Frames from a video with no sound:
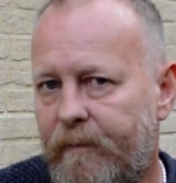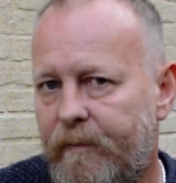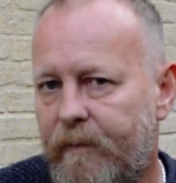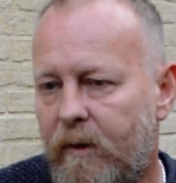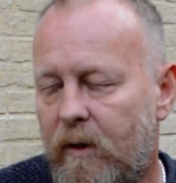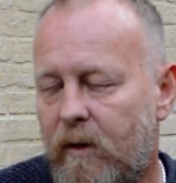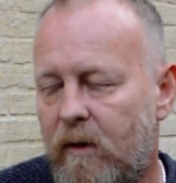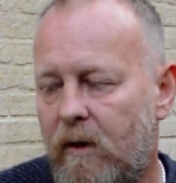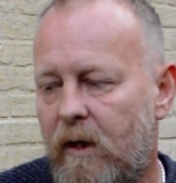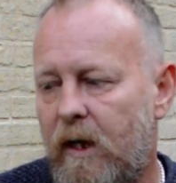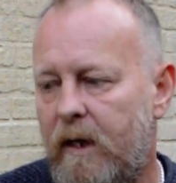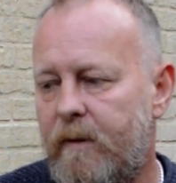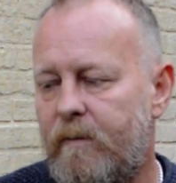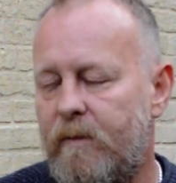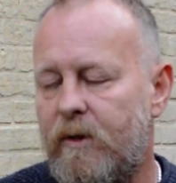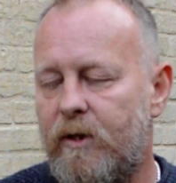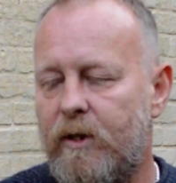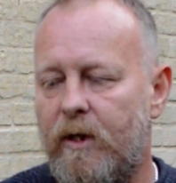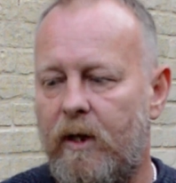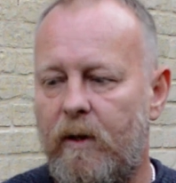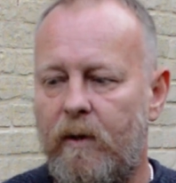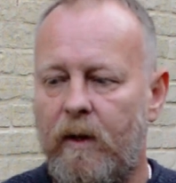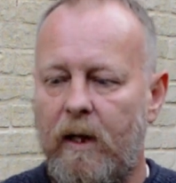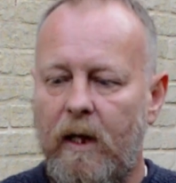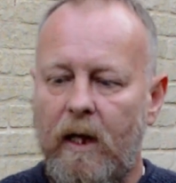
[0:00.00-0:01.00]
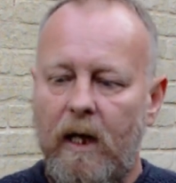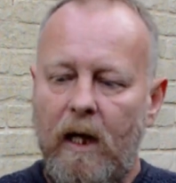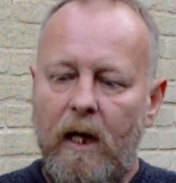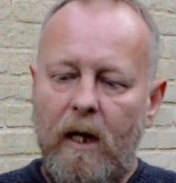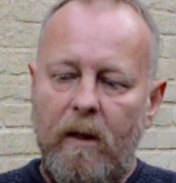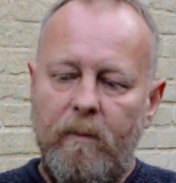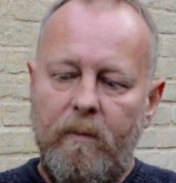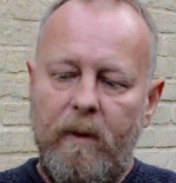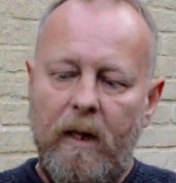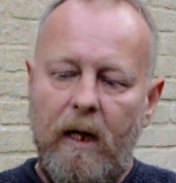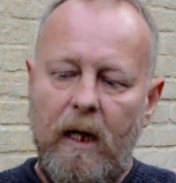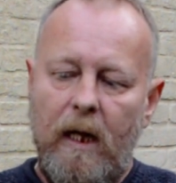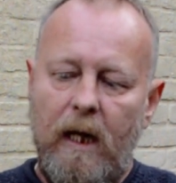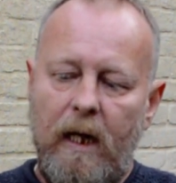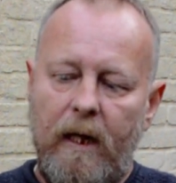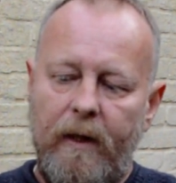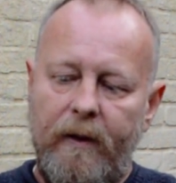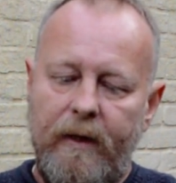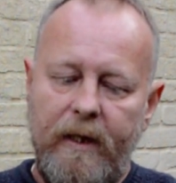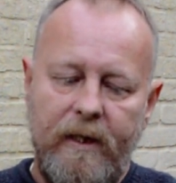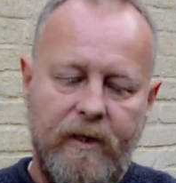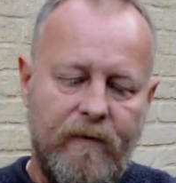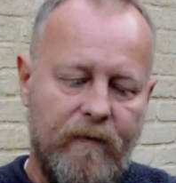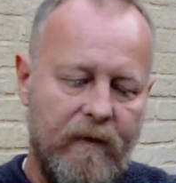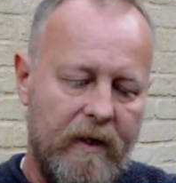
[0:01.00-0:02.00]
All right, so, but
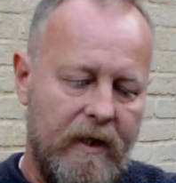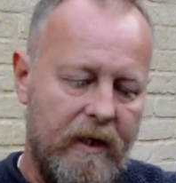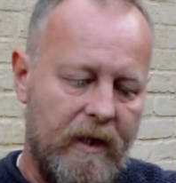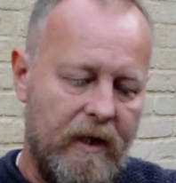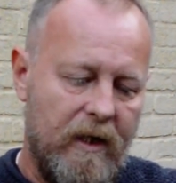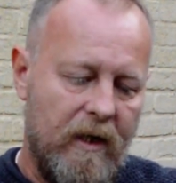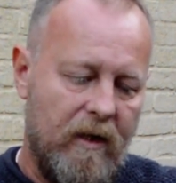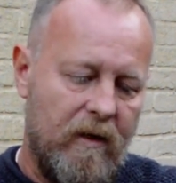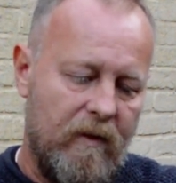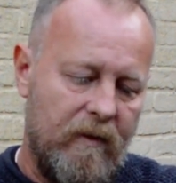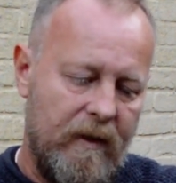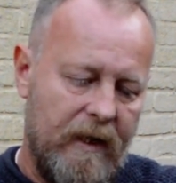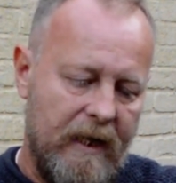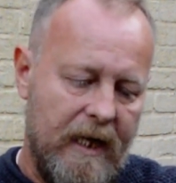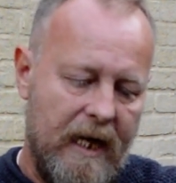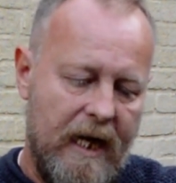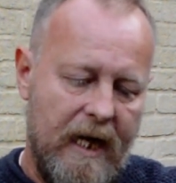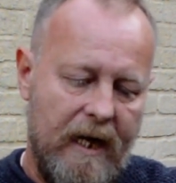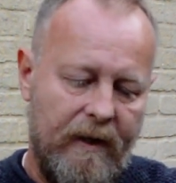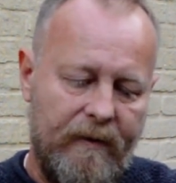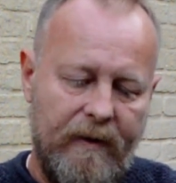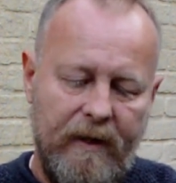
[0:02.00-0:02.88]
this video, yeah,